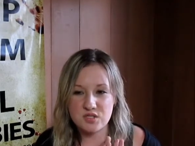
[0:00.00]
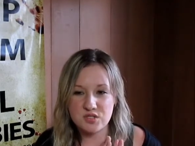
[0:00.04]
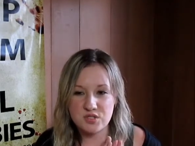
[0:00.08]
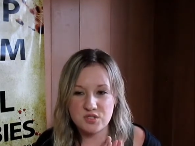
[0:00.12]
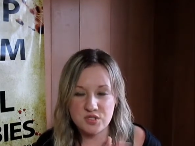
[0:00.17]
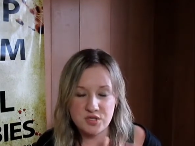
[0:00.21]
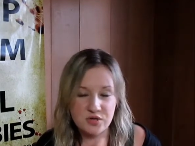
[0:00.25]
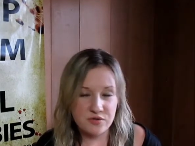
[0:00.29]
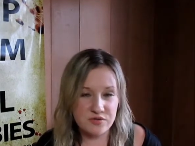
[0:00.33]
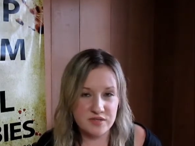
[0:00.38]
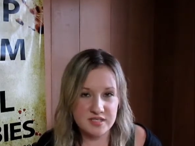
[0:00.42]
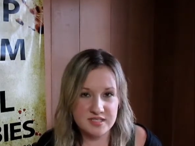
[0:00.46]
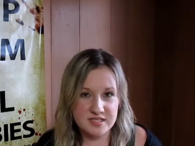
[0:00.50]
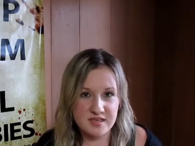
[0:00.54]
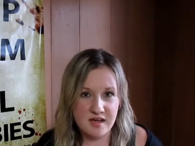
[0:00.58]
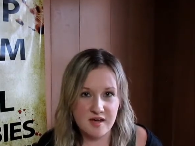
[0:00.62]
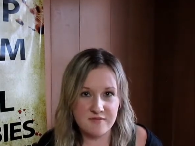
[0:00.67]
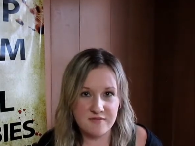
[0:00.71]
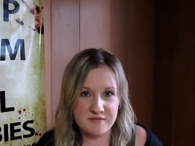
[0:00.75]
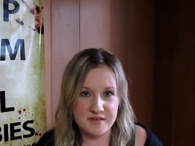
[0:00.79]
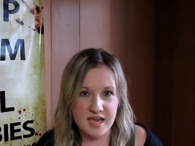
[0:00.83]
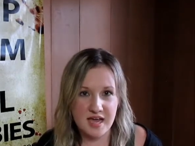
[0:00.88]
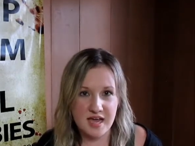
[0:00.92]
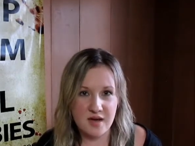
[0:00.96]
Turn this
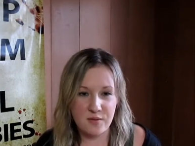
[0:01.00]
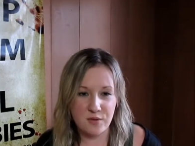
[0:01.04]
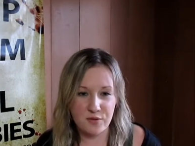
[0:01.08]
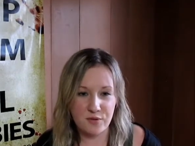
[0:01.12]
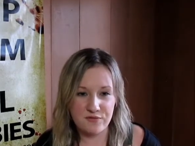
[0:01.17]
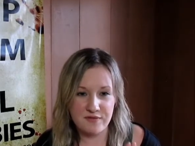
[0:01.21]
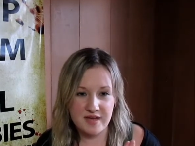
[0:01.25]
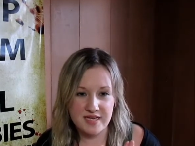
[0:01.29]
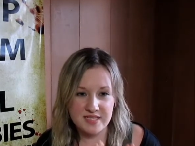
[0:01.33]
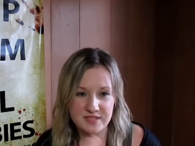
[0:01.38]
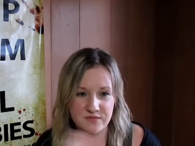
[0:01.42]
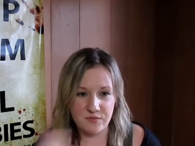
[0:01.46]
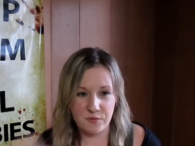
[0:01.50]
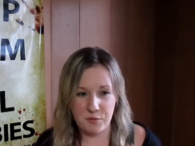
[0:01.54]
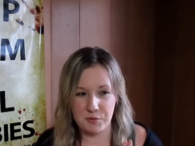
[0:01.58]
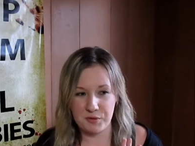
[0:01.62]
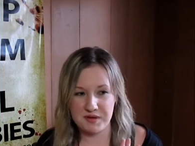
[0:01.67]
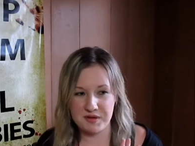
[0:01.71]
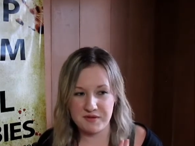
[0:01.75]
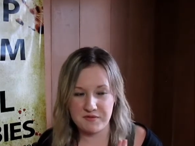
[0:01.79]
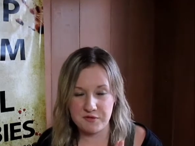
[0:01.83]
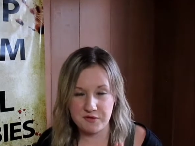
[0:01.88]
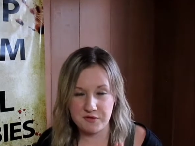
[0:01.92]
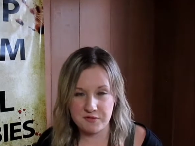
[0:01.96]
off now or fast forward
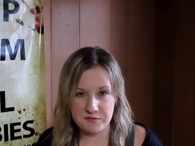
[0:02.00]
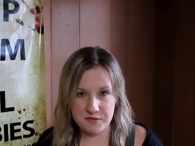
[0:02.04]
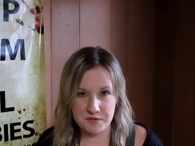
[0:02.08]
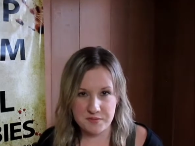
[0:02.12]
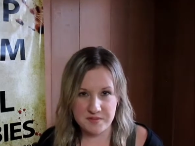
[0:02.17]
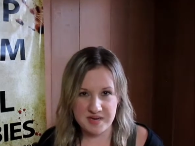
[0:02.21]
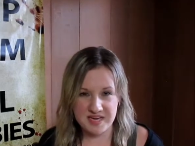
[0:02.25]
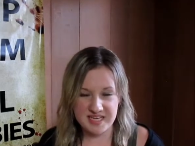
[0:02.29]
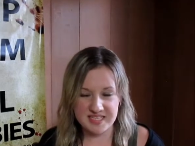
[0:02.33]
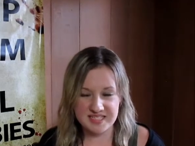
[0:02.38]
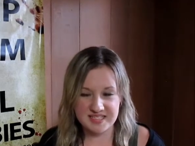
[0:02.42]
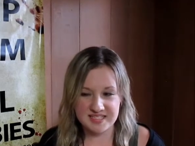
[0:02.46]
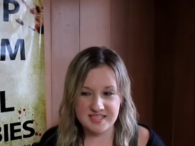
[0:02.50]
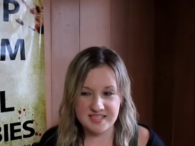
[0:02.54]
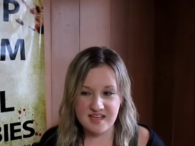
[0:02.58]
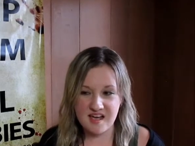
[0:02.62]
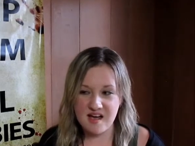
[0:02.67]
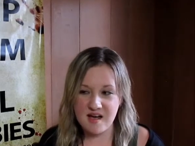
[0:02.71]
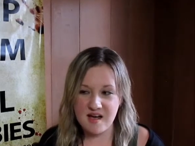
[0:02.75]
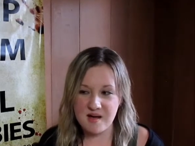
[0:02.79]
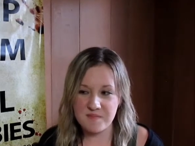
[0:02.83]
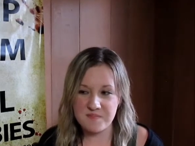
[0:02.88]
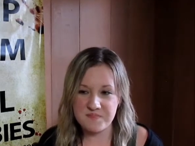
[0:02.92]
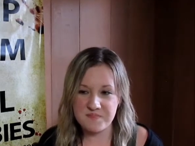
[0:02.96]
it for a few minutes
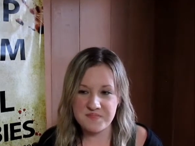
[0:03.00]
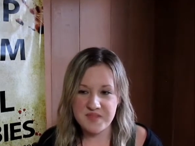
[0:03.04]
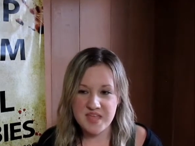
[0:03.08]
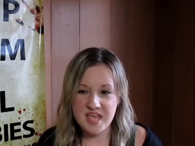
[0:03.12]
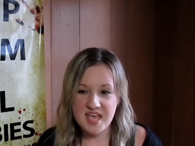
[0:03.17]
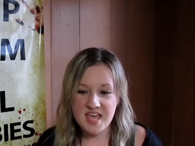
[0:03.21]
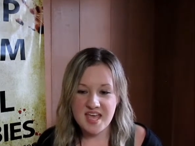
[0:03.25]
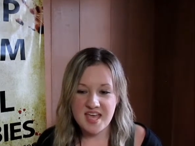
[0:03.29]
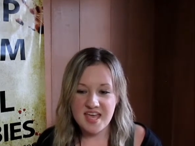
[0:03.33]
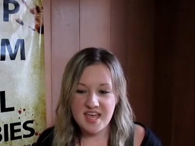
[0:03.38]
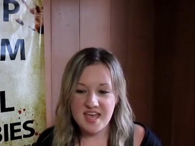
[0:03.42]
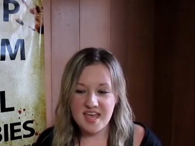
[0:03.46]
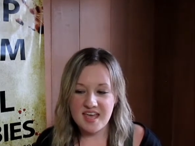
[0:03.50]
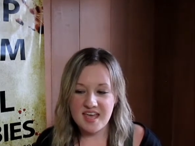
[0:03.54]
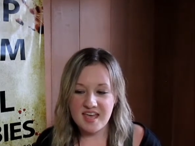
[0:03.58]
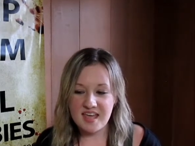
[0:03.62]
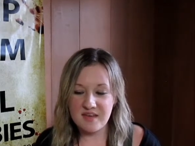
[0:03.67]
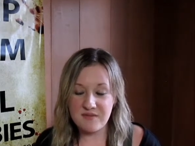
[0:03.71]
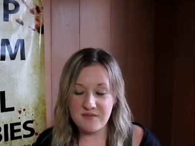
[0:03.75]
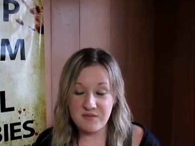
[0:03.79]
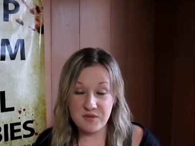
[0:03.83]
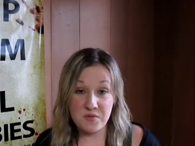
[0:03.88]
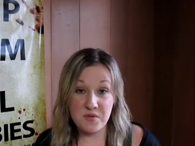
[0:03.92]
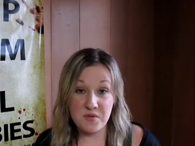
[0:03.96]

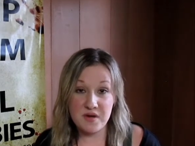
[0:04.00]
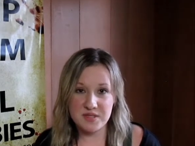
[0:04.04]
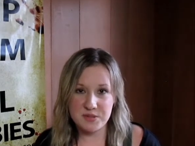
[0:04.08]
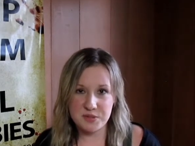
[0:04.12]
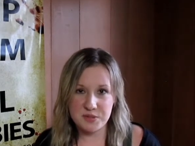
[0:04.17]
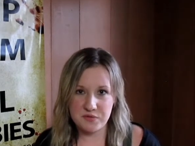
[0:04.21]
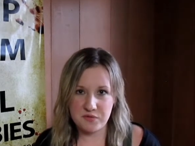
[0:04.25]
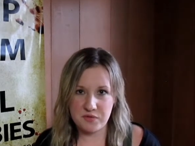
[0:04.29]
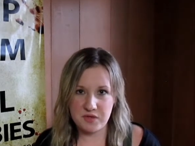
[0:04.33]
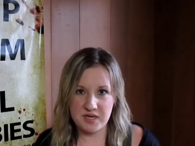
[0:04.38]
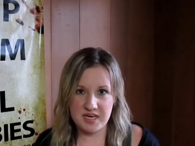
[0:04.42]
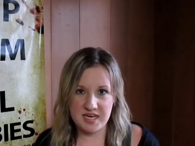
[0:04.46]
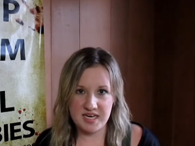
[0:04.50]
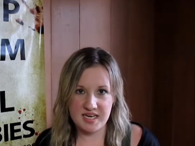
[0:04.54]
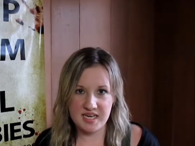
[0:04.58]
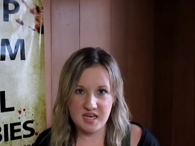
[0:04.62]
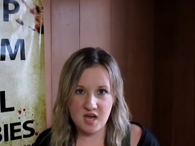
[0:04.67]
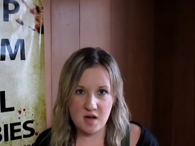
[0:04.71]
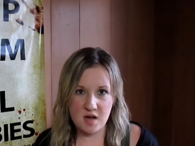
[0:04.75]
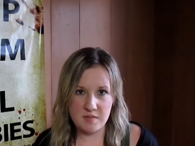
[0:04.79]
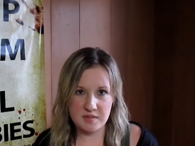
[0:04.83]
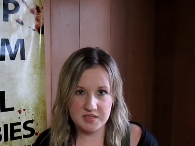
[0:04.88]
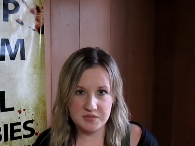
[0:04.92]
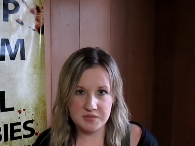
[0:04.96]
if you want to avoid any
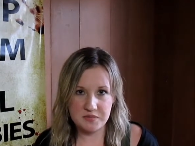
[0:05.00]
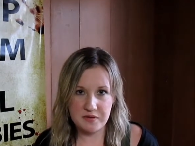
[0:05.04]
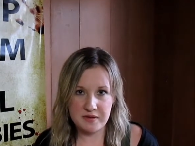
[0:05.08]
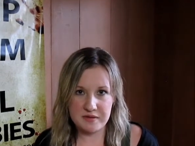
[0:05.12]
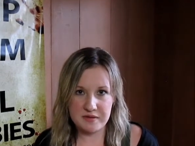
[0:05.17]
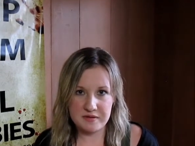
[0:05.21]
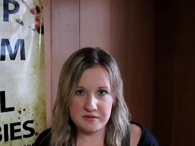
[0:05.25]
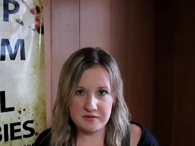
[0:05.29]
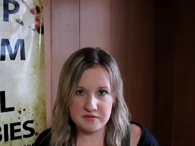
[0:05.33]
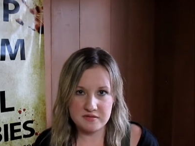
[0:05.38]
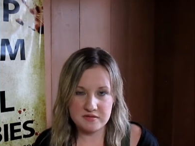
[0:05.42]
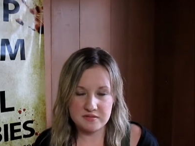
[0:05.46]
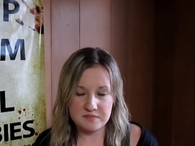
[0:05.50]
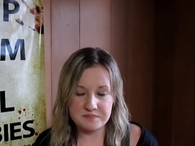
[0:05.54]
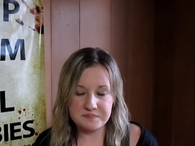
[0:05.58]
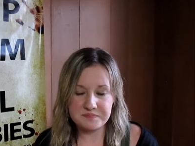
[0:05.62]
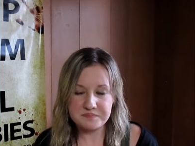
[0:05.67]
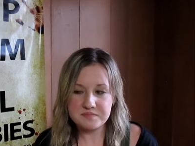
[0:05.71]
comic spoilers.